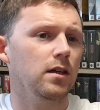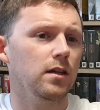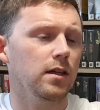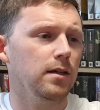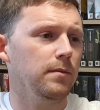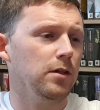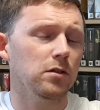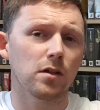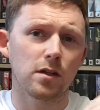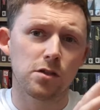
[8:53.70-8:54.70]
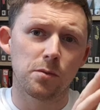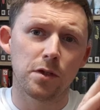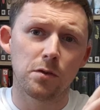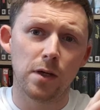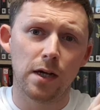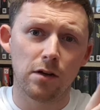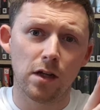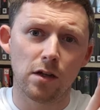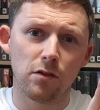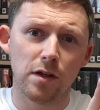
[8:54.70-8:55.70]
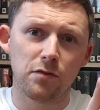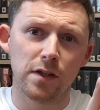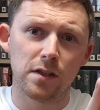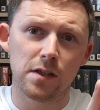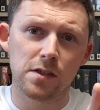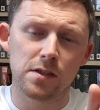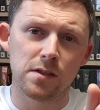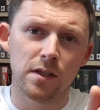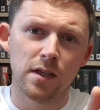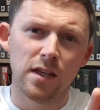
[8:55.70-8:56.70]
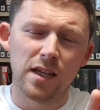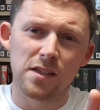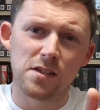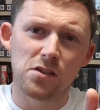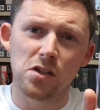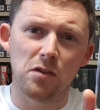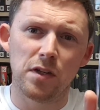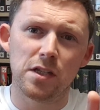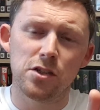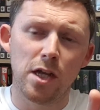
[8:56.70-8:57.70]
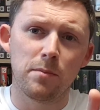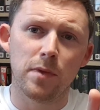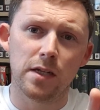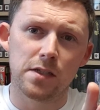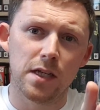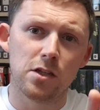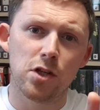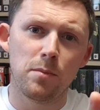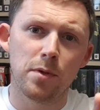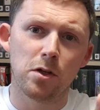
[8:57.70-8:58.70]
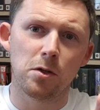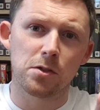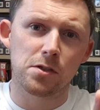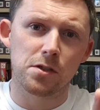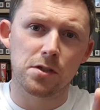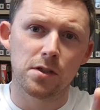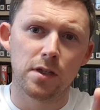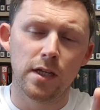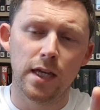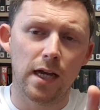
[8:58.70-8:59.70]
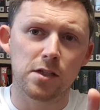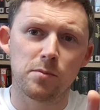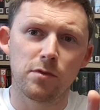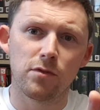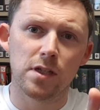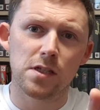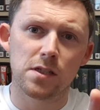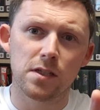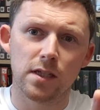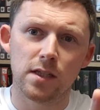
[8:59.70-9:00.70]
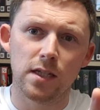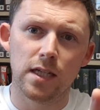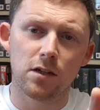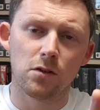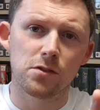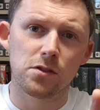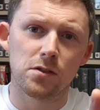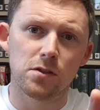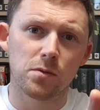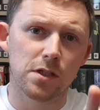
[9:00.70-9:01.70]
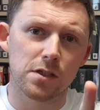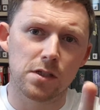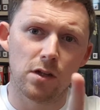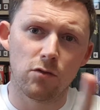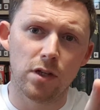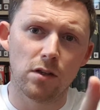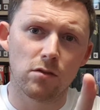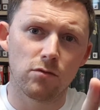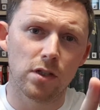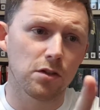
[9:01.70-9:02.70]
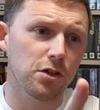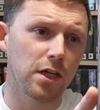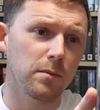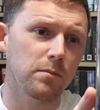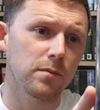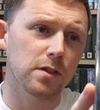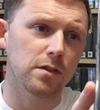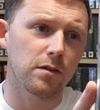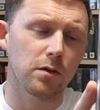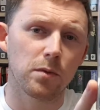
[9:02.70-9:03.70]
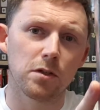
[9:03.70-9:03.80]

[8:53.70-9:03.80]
I know some of you are a great fan of this, and it's still sort of a hidden gem, and it's a hidden gem because it hasn't been released in the later consoles, which is a real shame, because I think we're